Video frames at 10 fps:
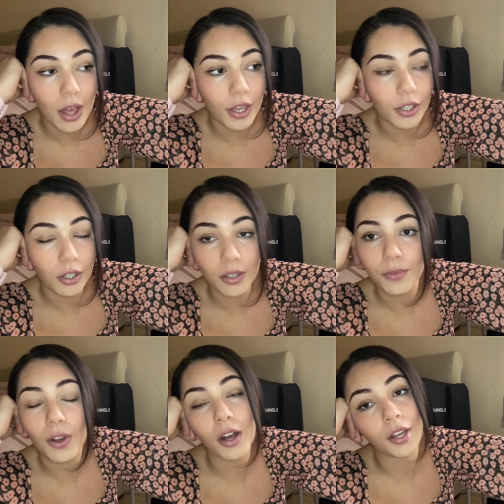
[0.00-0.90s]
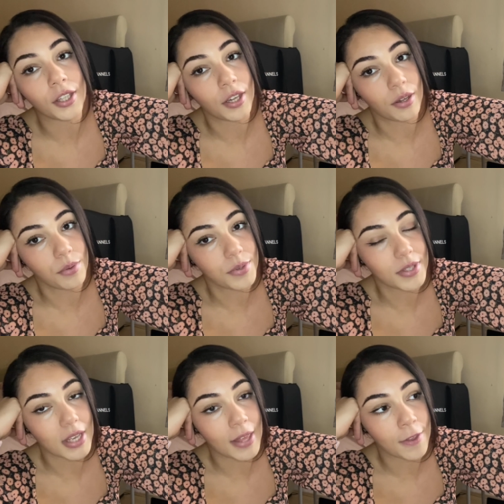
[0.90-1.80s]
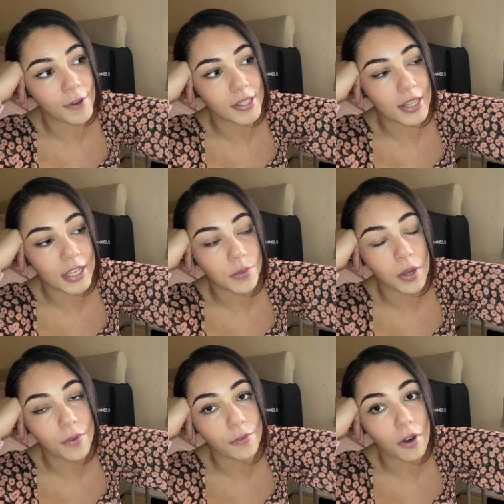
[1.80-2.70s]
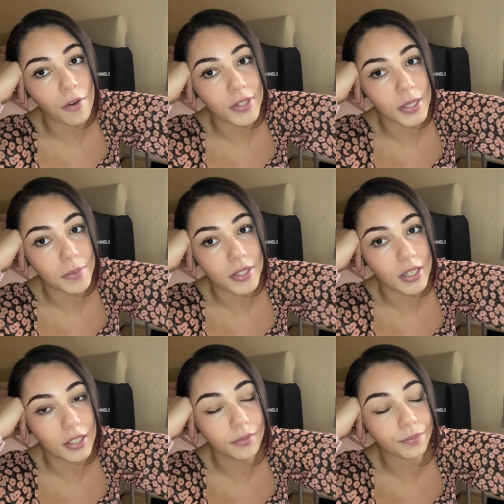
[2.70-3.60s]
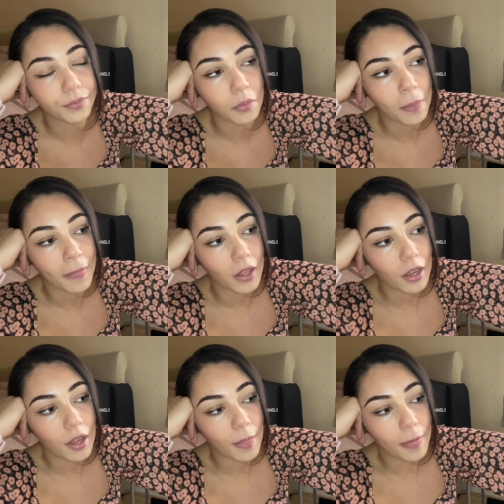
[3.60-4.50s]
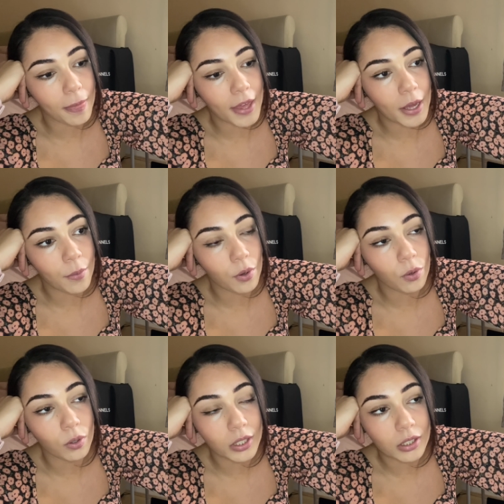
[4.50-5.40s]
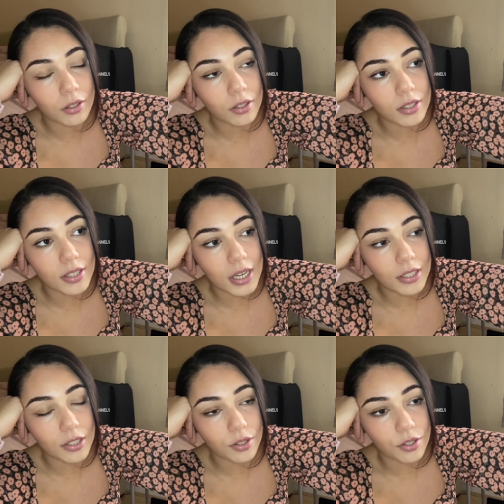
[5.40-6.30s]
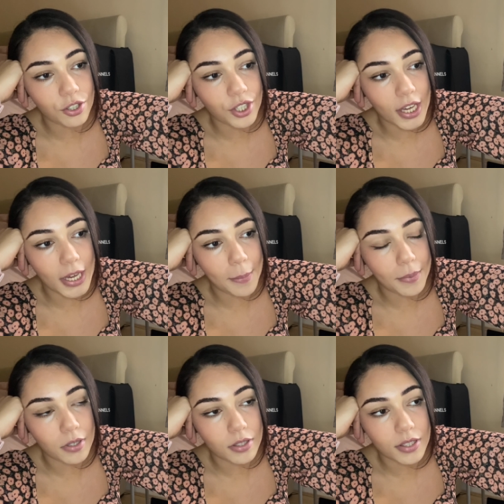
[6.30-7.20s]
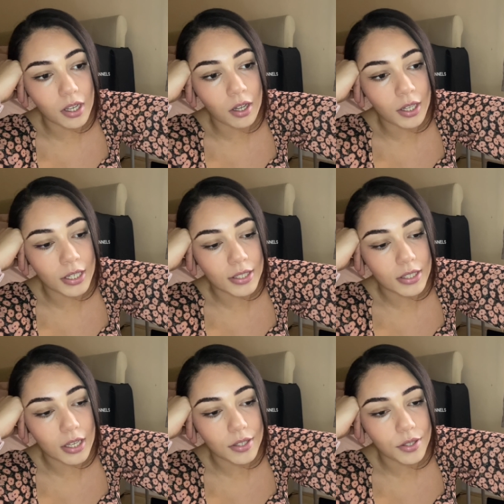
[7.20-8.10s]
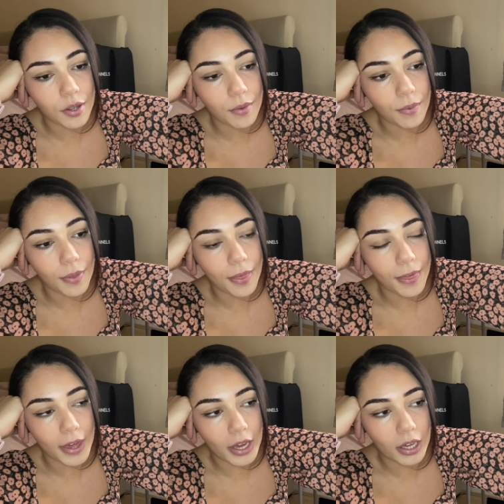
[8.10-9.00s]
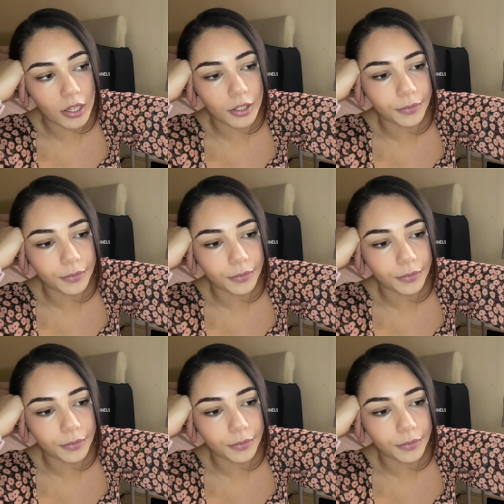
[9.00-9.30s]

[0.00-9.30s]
9 for our use and the rest of the eggs were for our recipient. They were all in good standard, good shape, good size, that sort of thing.